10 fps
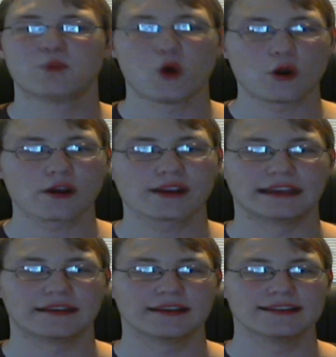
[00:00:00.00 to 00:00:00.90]

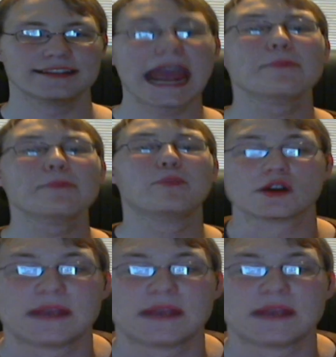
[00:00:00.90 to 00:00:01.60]
this is boring me.